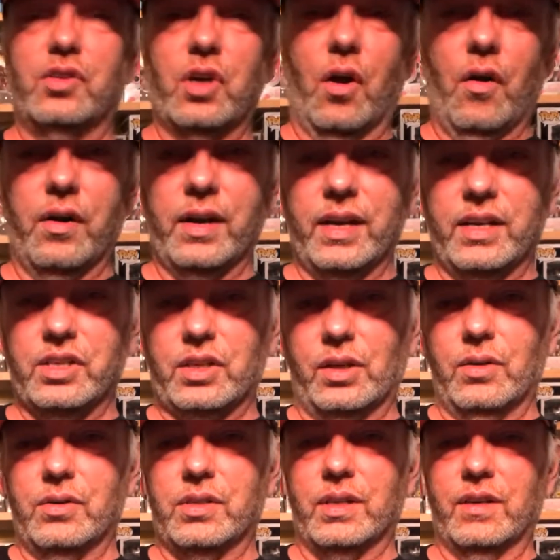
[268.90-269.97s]
Target
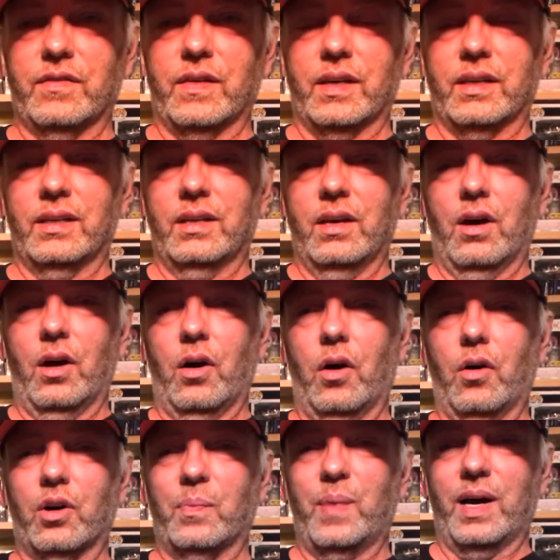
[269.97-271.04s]
exclusive
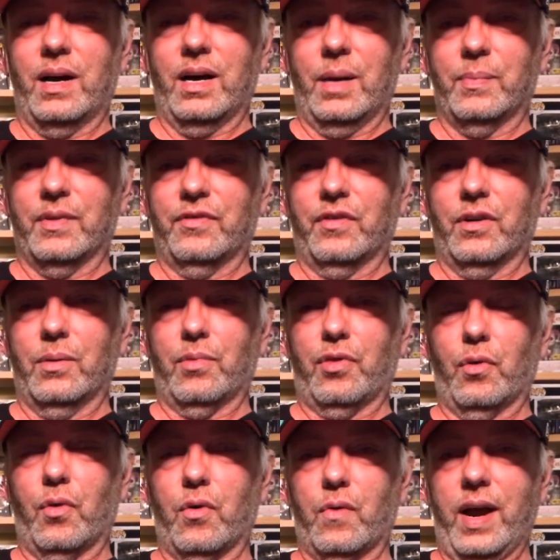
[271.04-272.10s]
Hulk Pop from
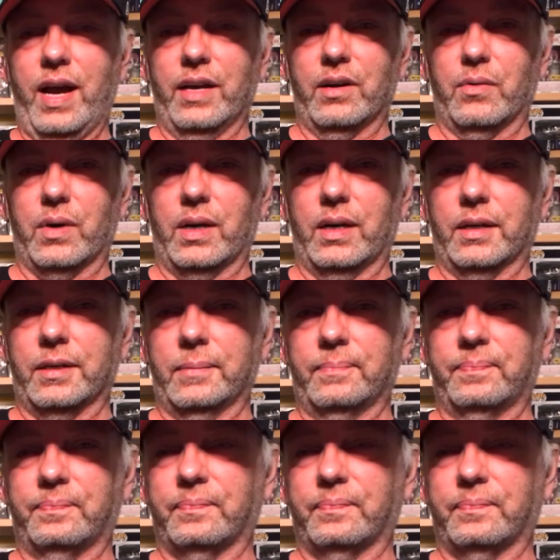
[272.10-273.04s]
Thor Ragnarok.